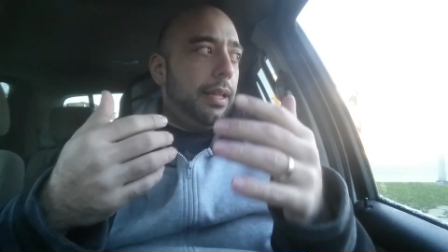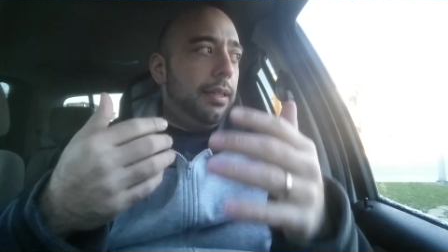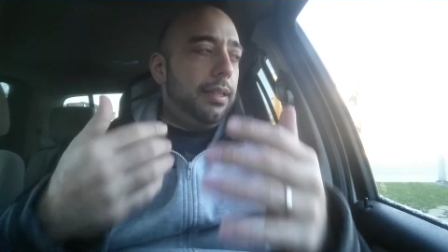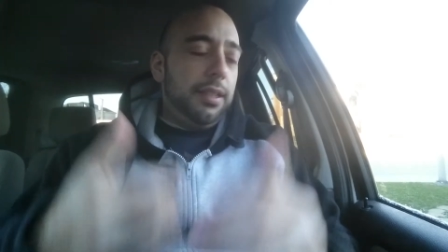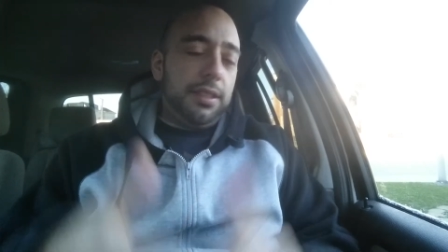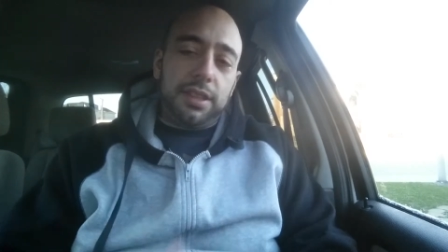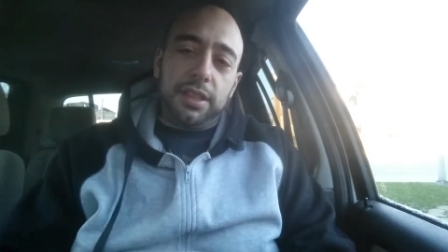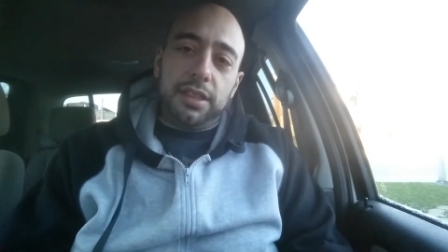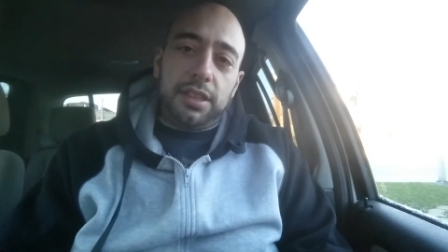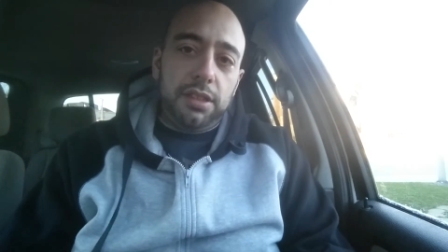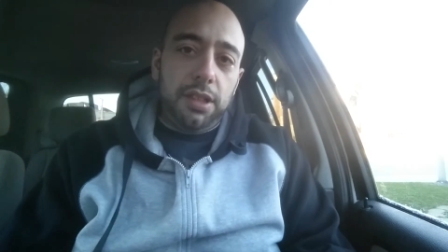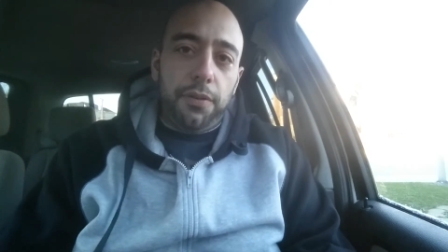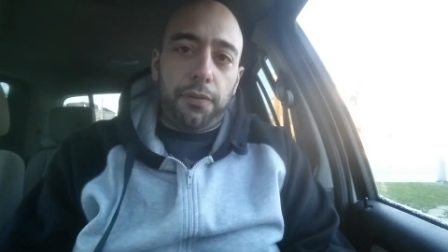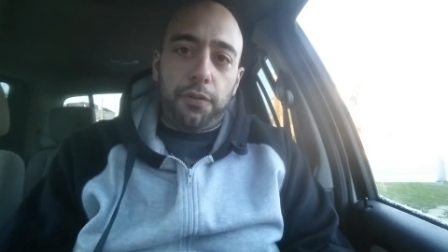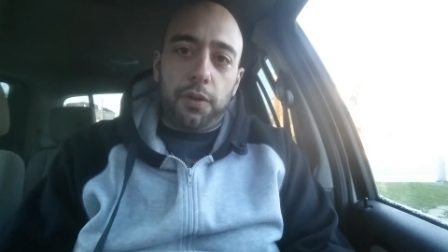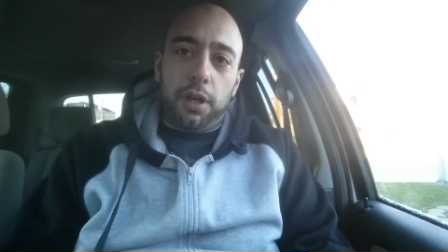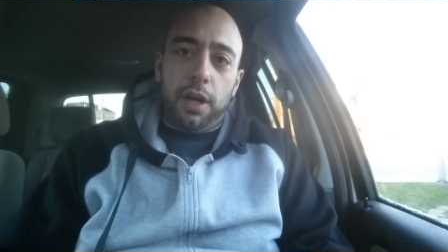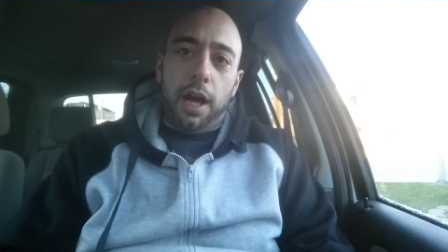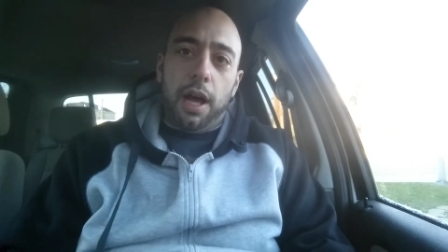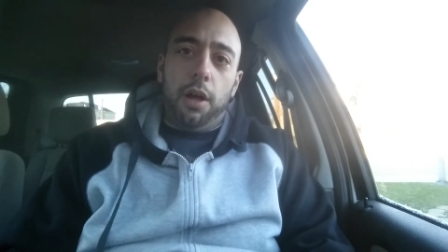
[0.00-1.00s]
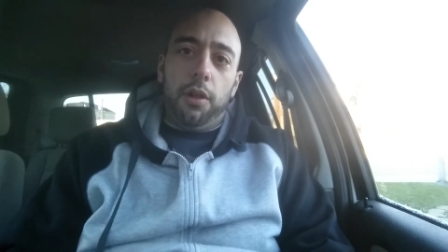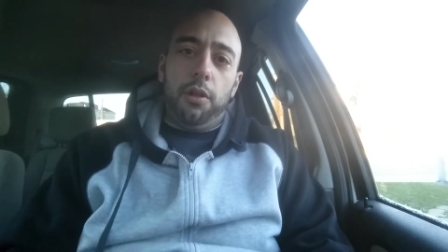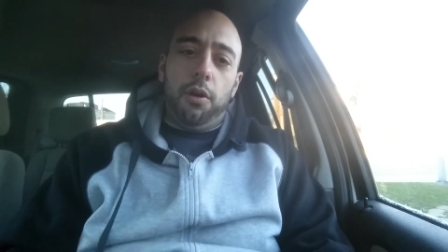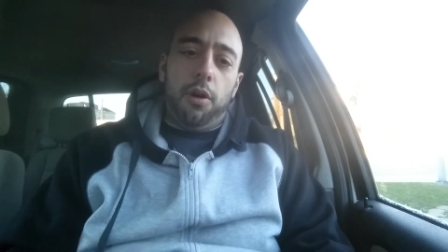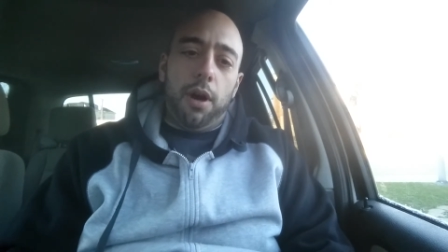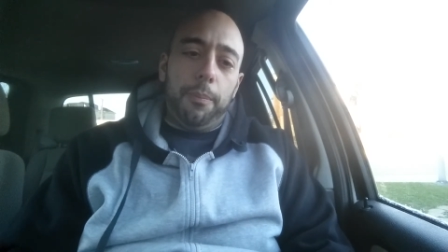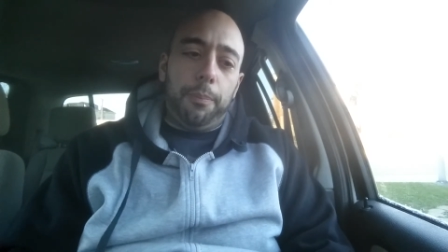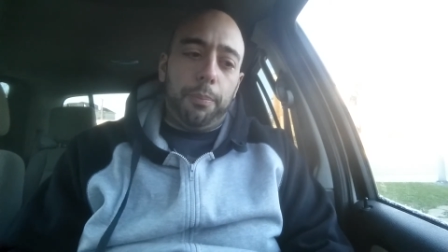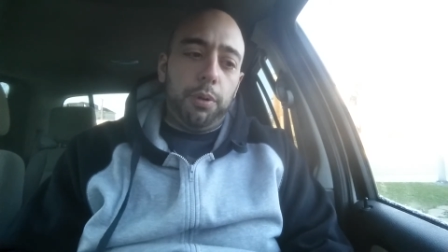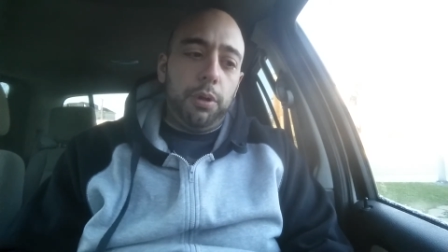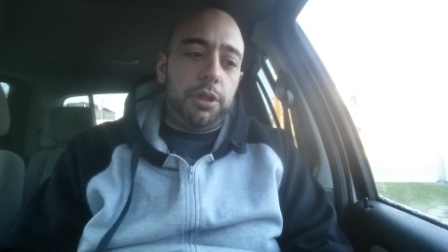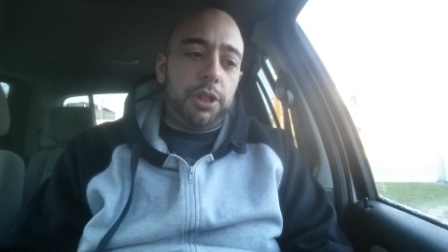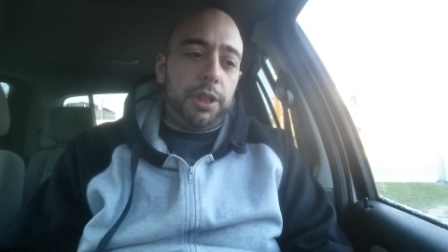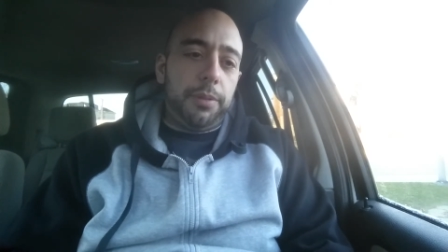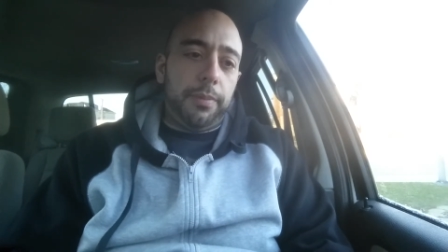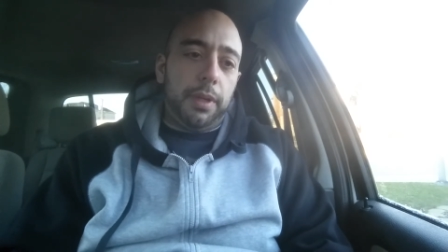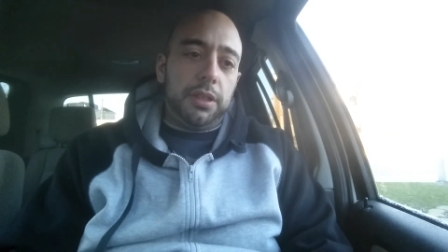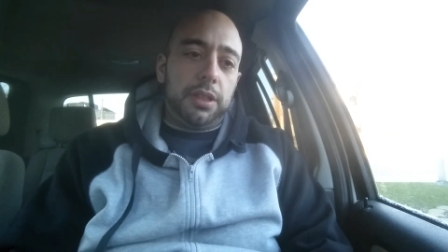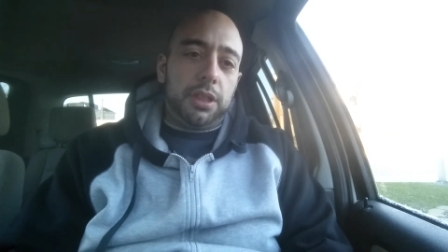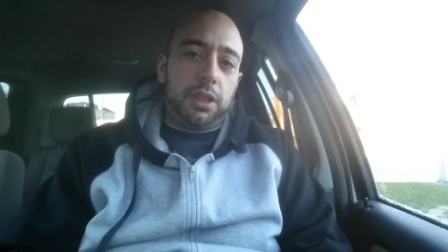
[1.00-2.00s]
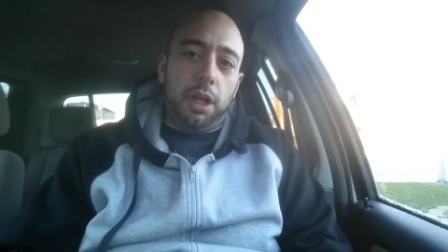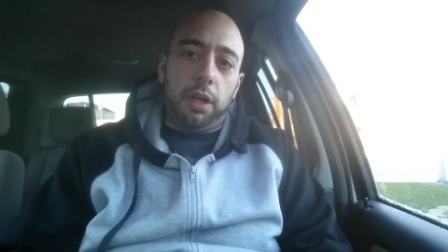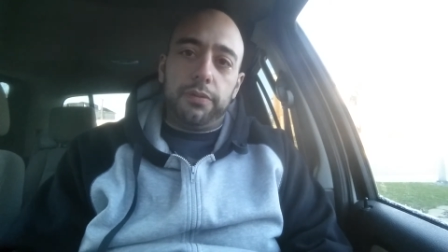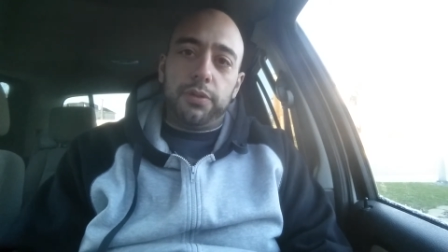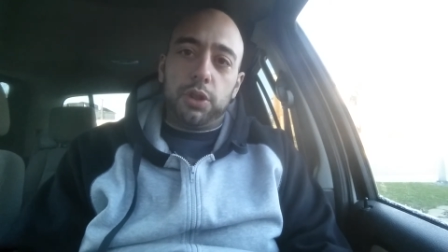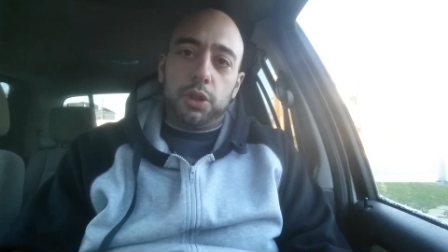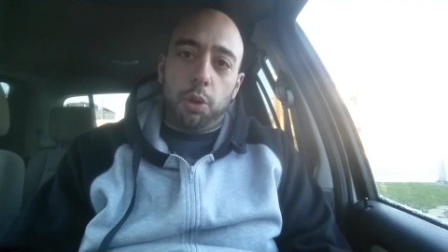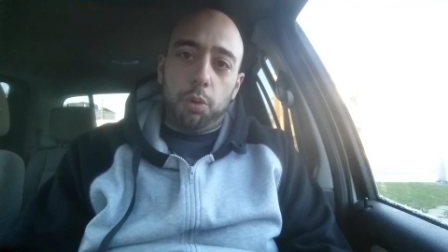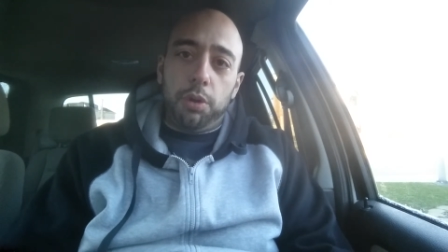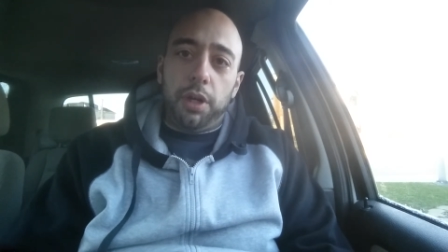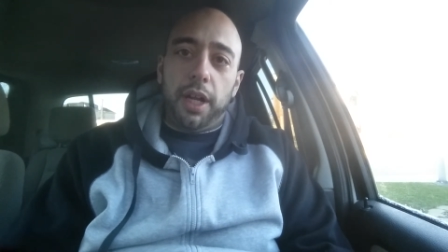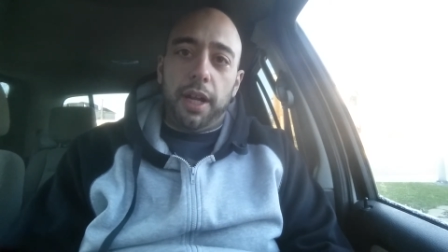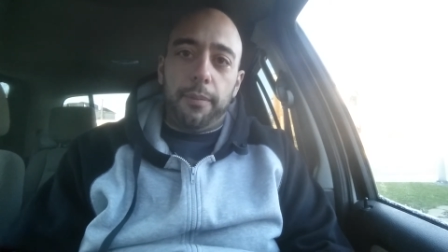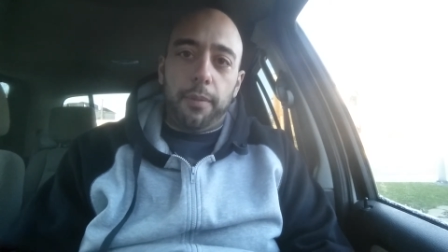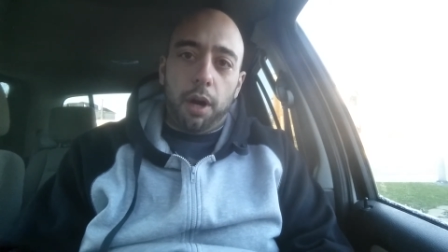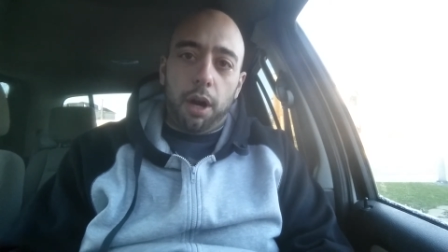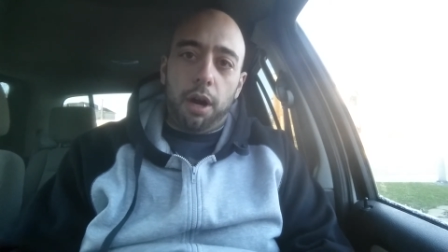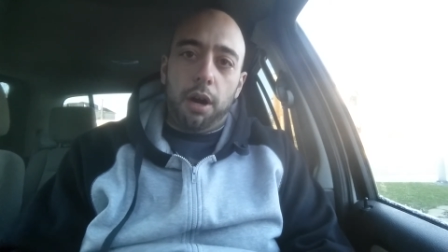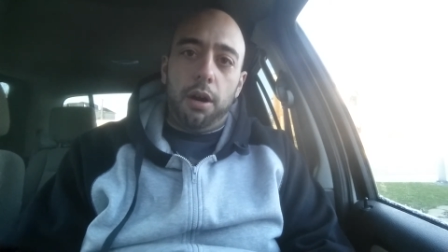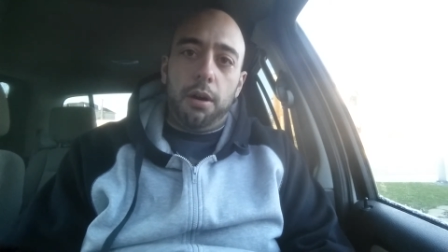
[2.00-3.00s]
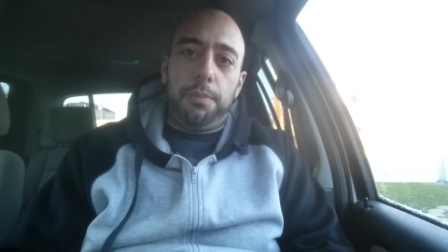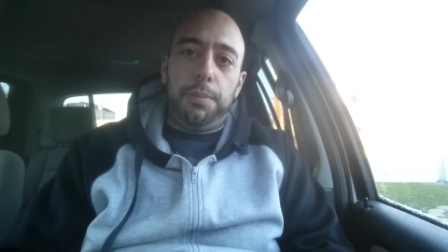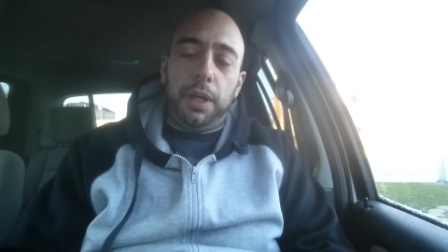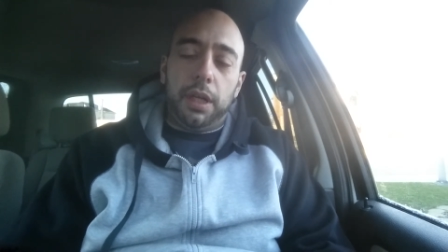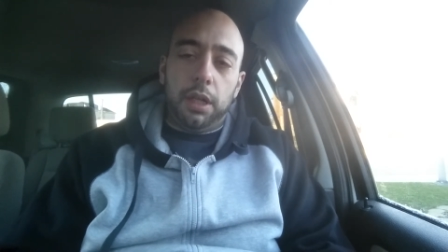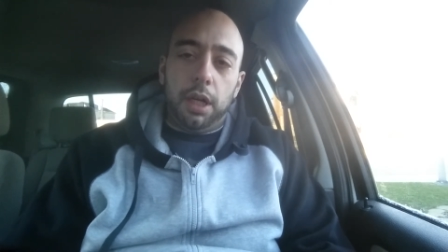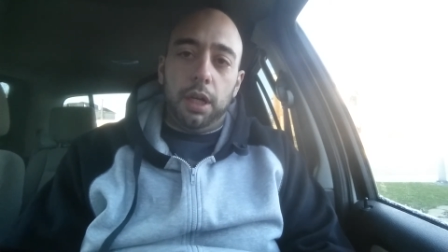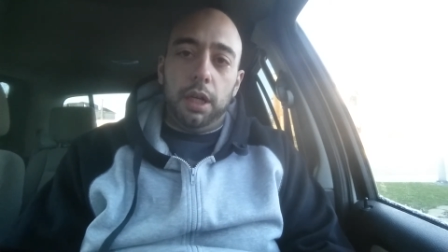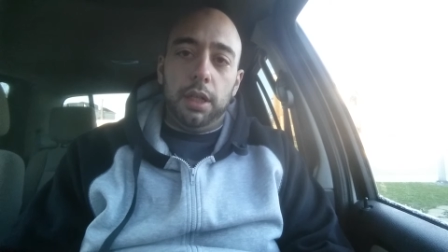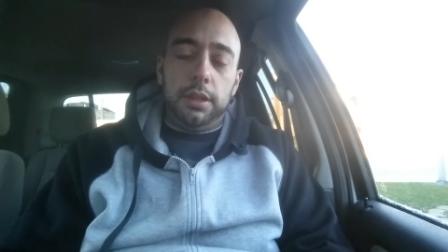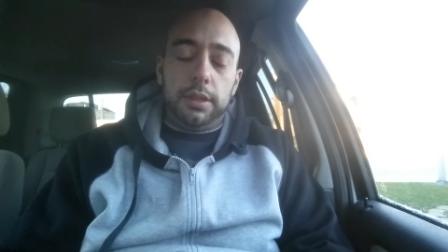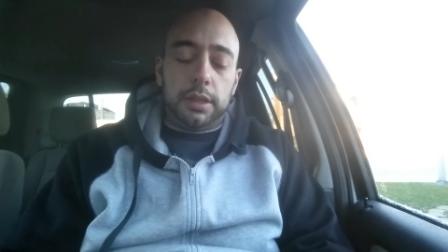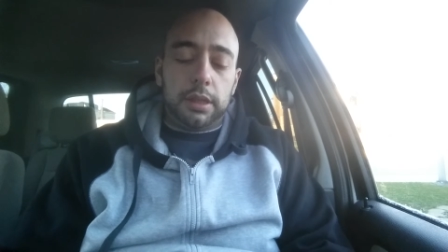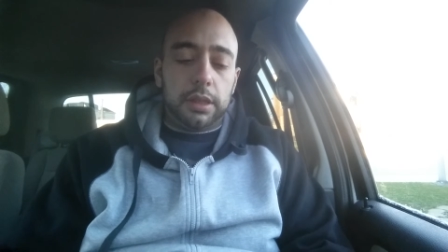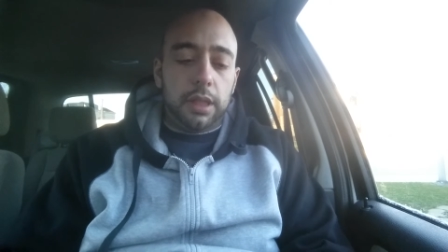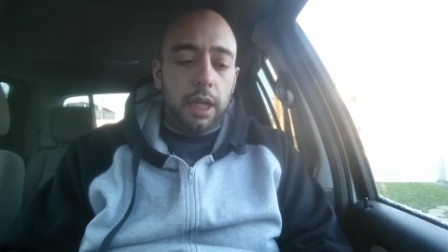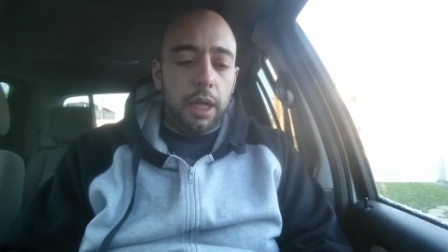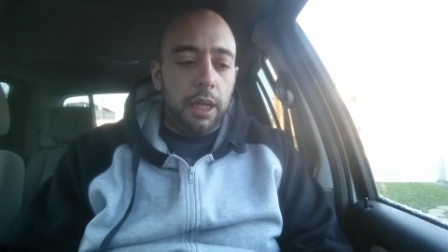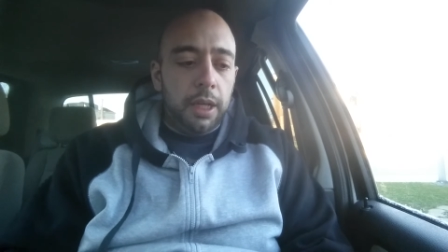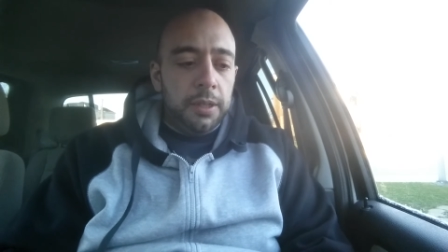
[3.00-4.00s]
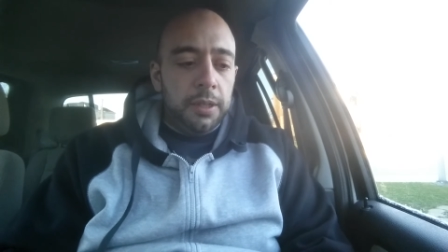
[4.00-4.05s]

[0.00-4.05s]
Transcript: This is different now, though. I'm pushing myself so damn hard because